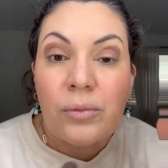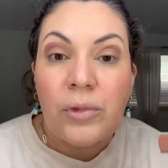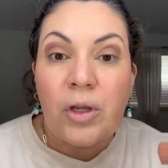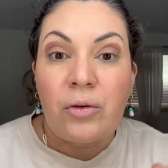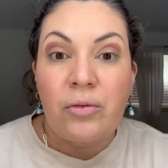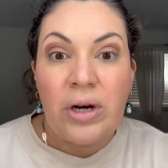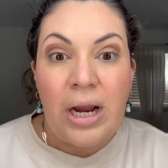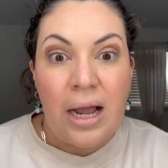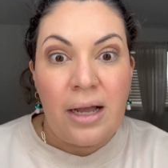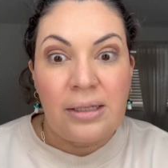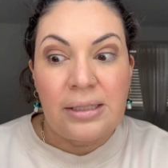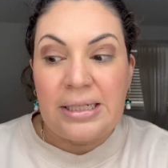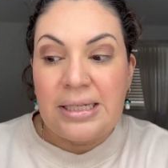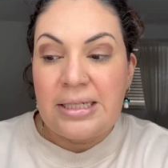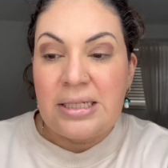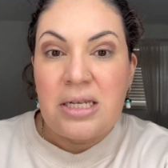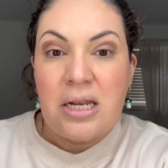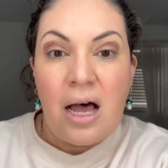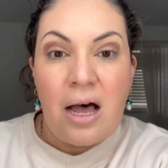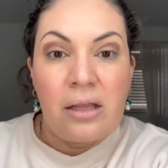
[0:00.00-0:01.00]
reality
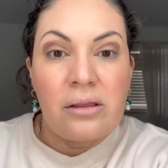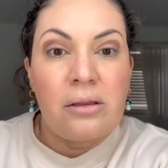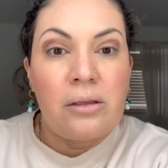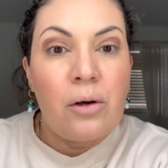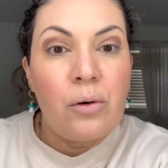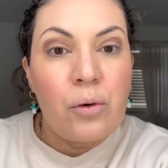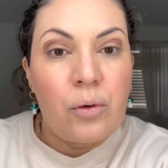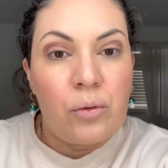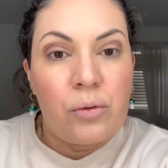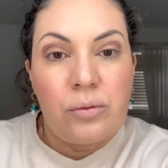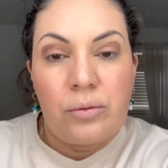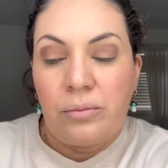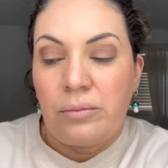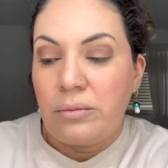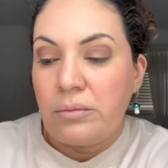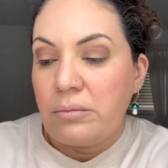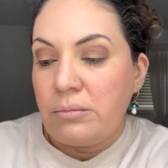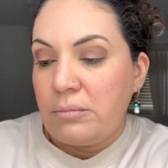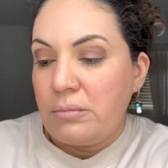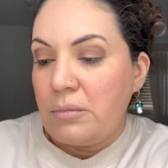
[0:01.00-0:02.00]
is non-local.
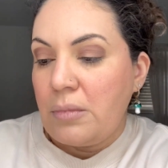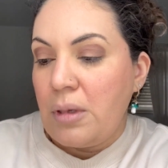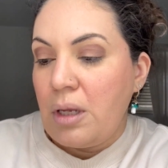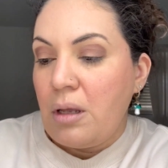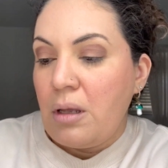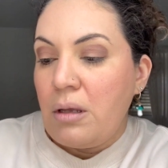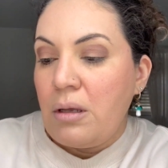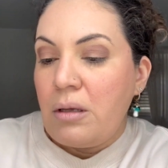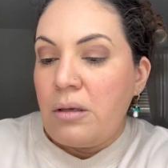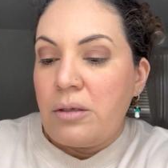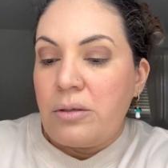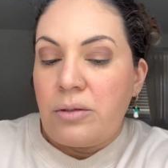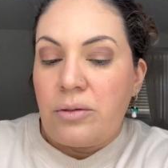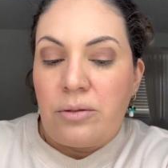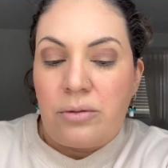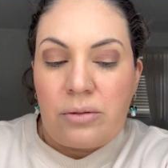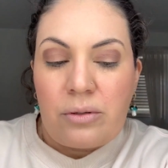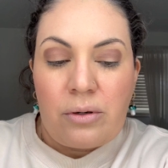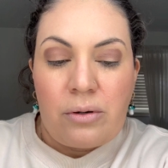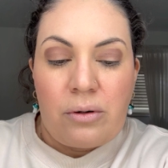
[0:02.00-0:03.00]

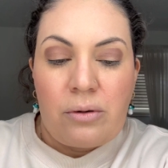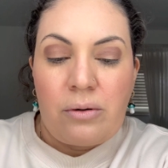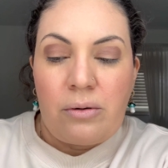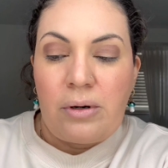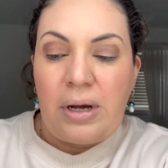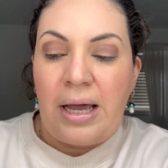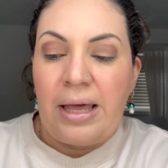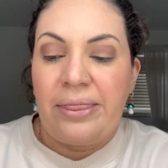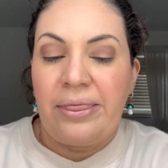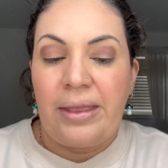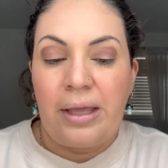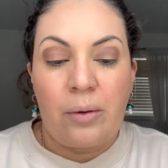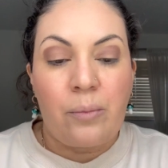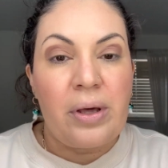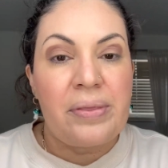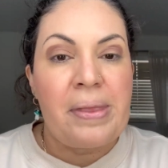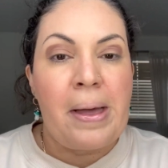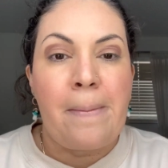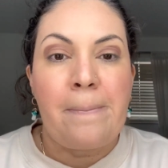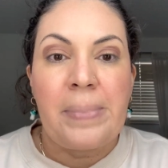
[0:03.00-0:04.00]
So I think
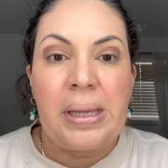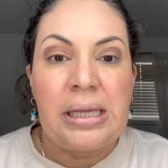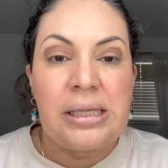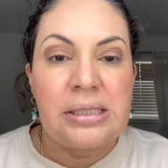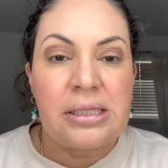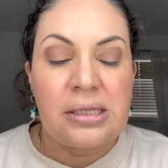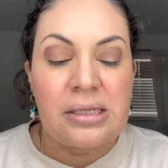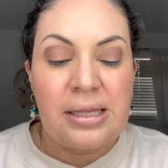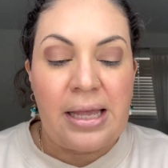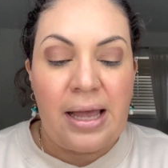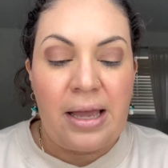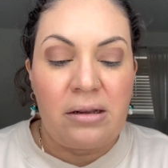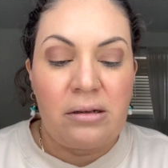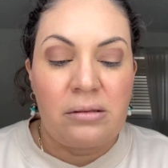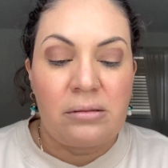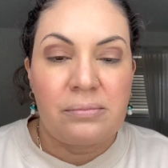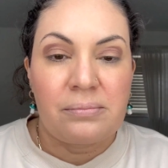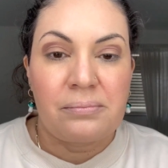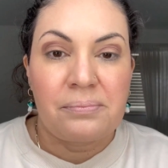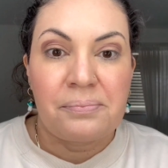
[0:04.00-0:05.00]
what that means is that
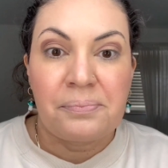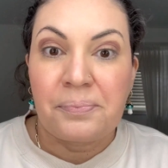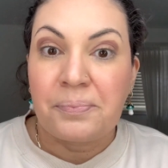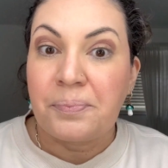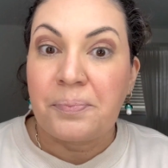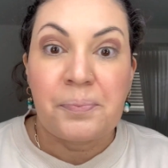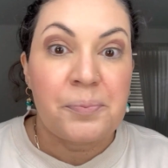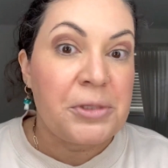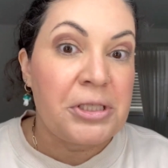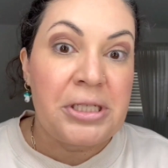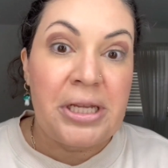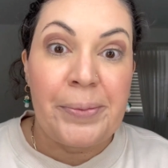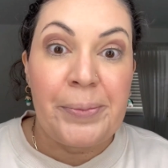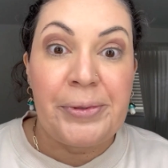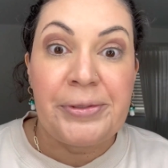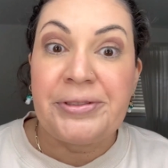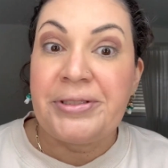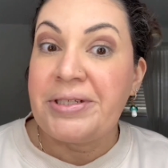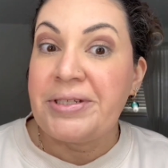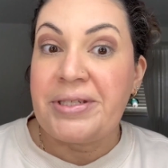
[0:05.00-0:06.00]
the table
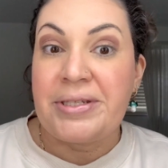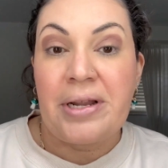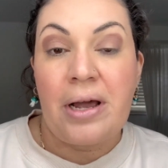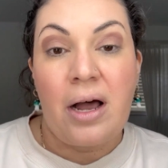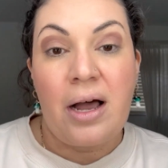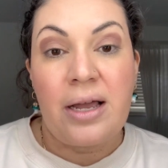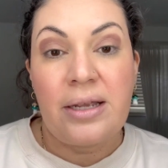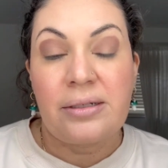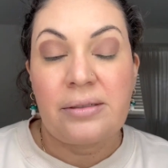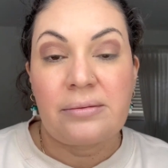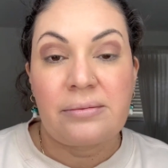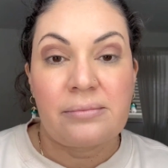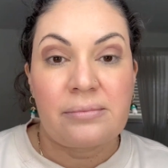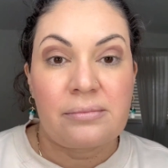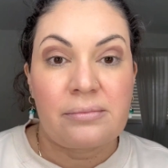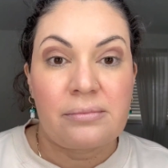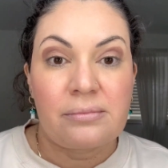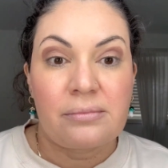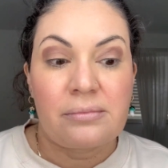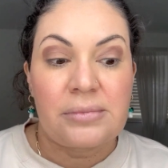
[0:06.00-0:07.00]
does not
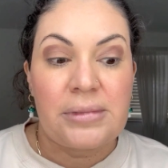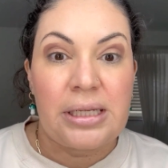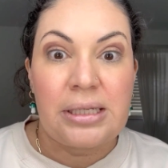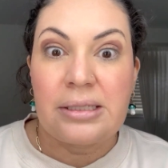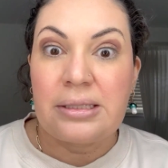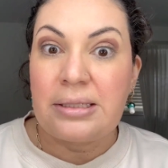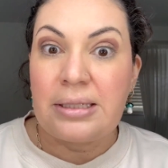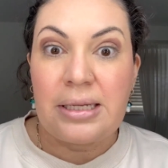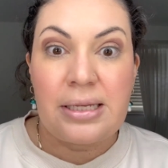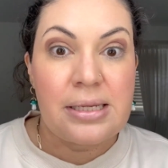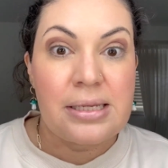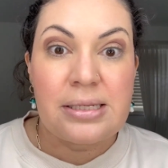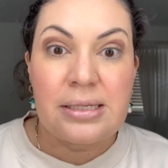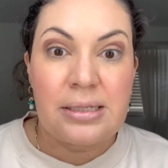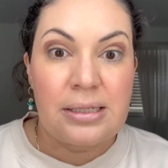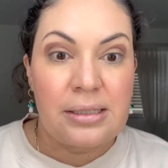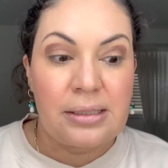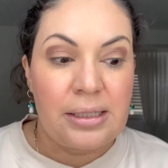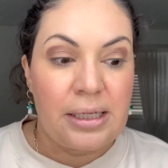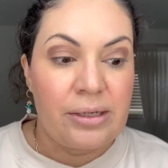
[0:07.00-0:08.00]

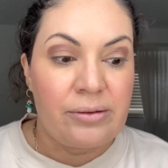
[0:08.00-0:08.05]
exist in